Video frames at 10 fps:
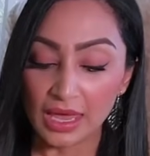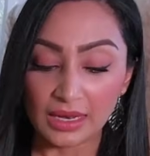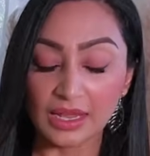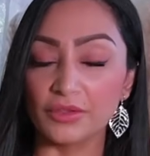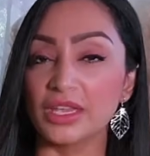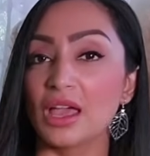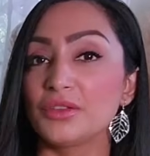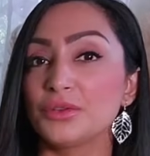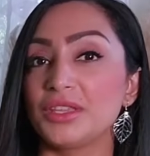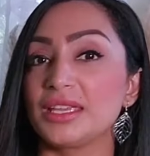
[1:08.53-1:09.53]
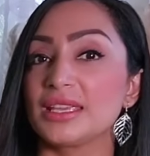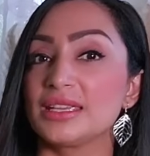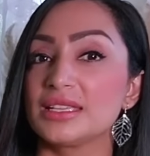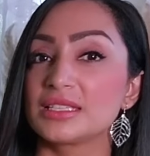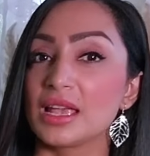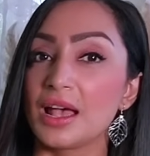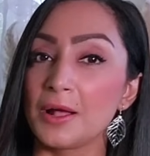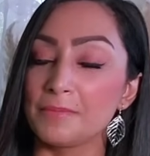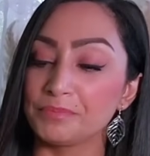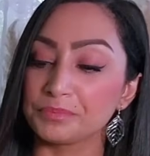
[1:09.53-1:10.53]
Now, the other thing is,
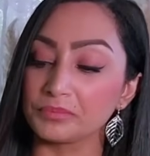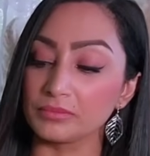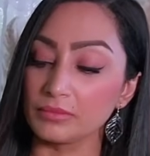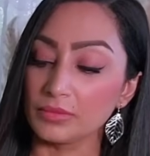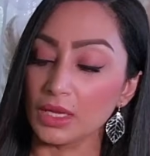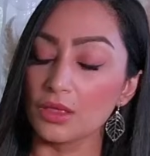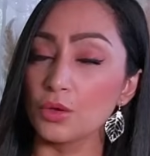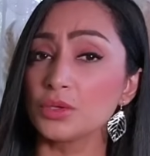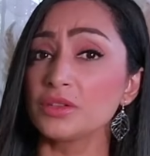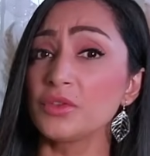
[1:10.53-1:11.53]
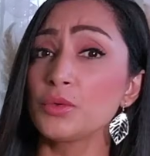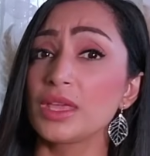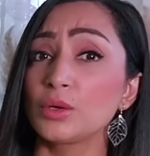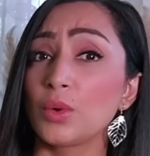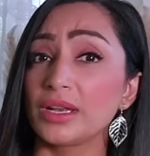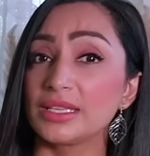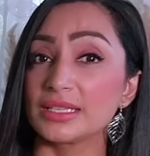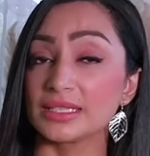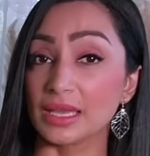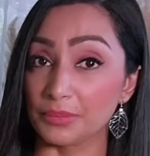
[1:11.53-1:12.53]
those of you that are wanting to
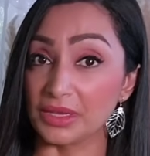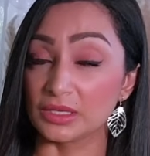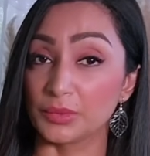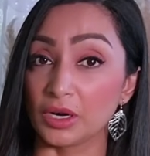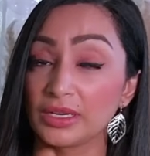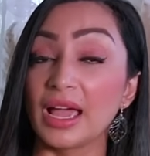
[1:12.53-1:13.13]
skip this part,